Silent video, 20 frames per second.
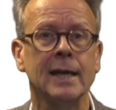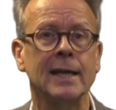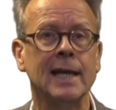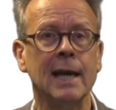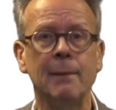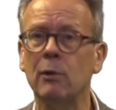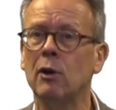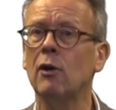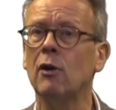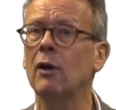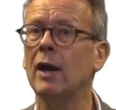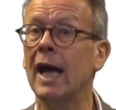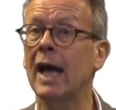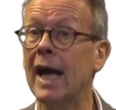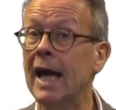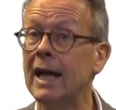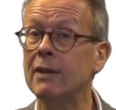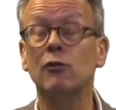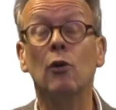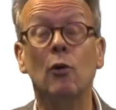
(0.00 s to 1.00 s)
chemical
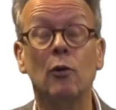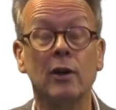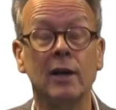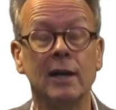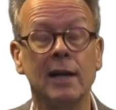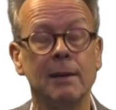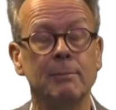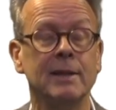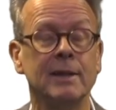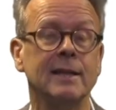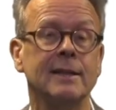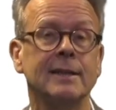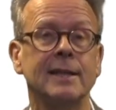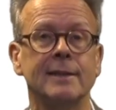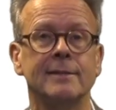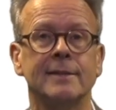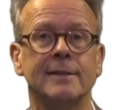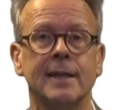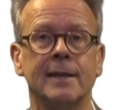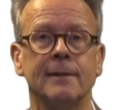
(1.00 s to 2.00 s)
and organoleptical
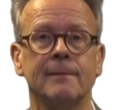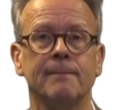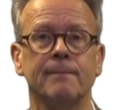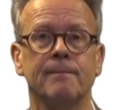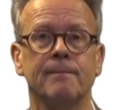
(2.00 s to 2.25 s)
testing.